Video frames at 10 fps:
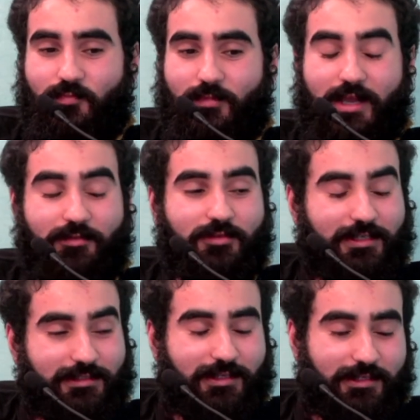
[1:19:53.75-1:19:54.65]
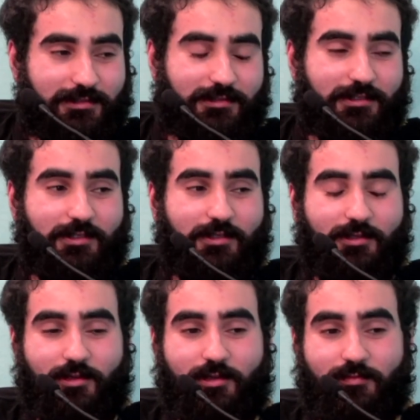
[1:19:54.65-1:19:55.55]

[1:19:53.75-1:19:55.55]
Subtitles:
I feel like there's a lot of